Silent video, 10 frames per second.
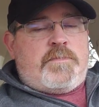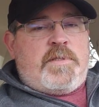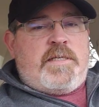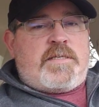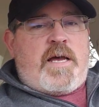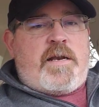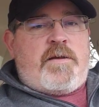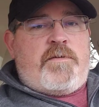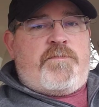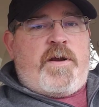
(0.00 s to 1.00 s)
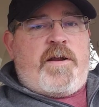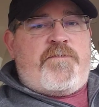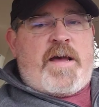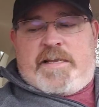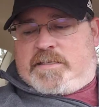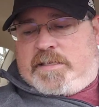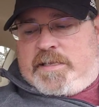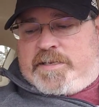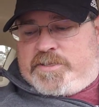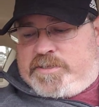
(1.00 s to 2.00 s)
He's got a very vast
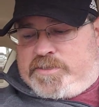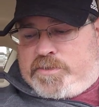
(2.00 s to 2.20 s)
collection,